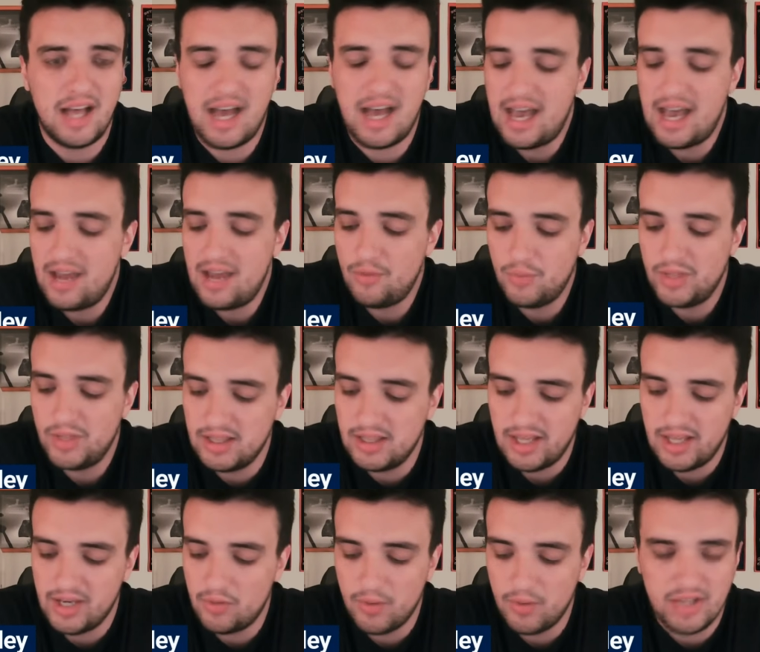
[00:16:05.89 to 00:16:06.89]
I really
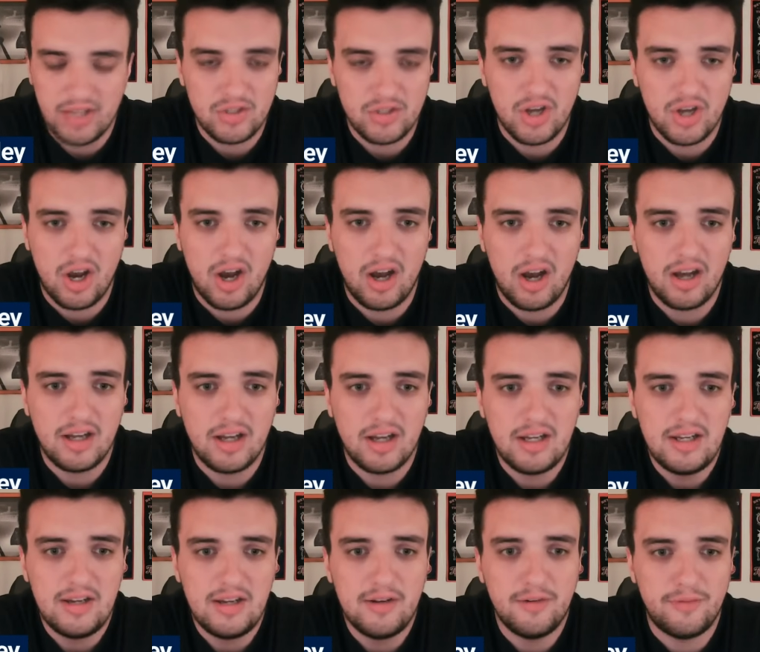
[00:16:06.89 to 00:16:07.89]
like what I saw
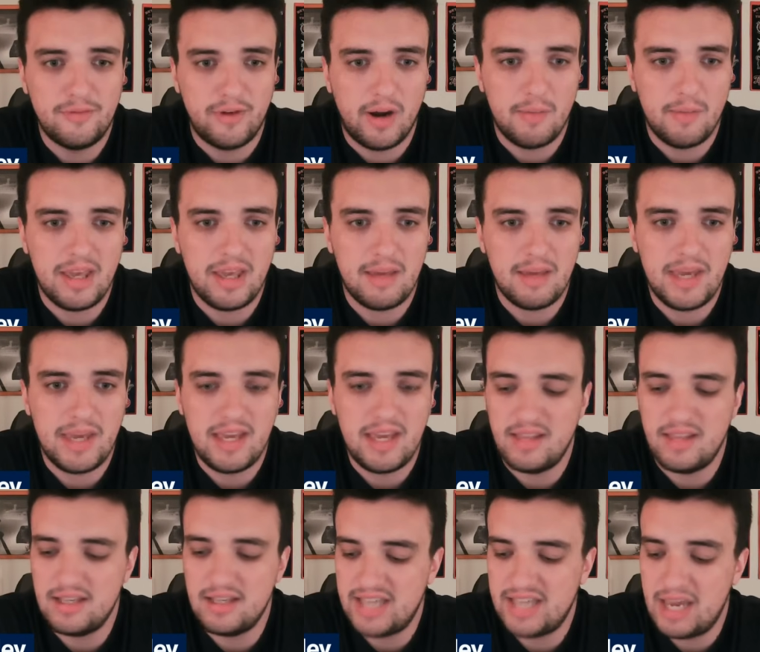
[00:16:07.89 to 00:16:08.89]
from him in
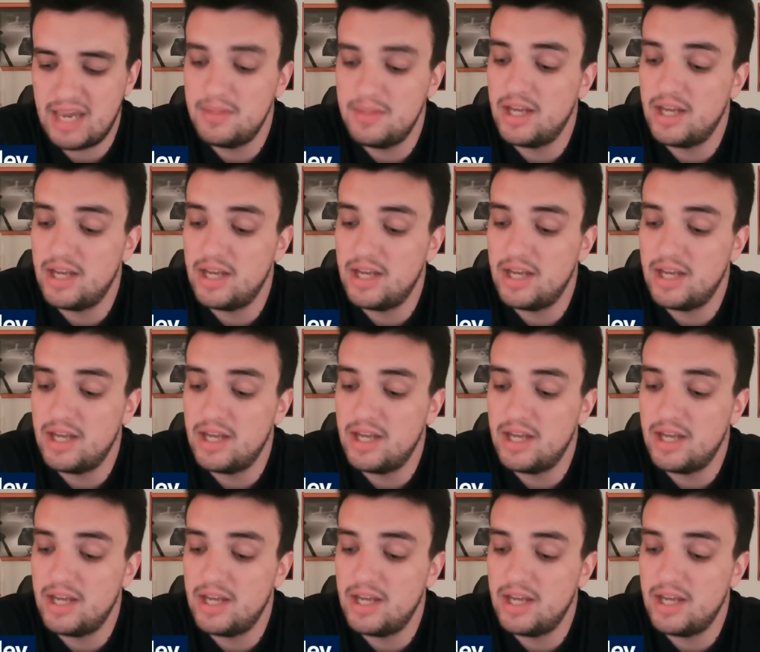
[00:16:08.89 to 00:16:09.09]
this game.